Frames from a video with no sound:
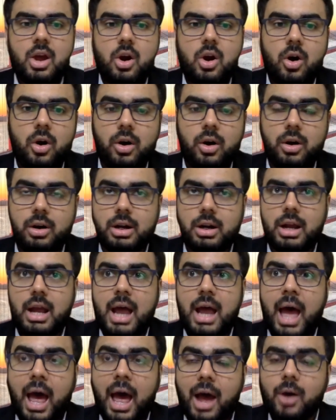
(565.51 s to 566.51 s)
or
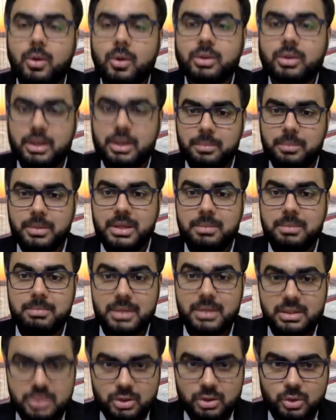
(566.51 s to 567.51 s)
how they're being
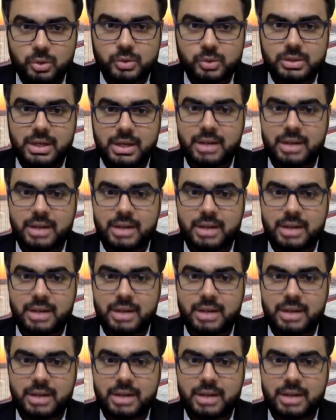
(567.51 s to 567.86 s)
misused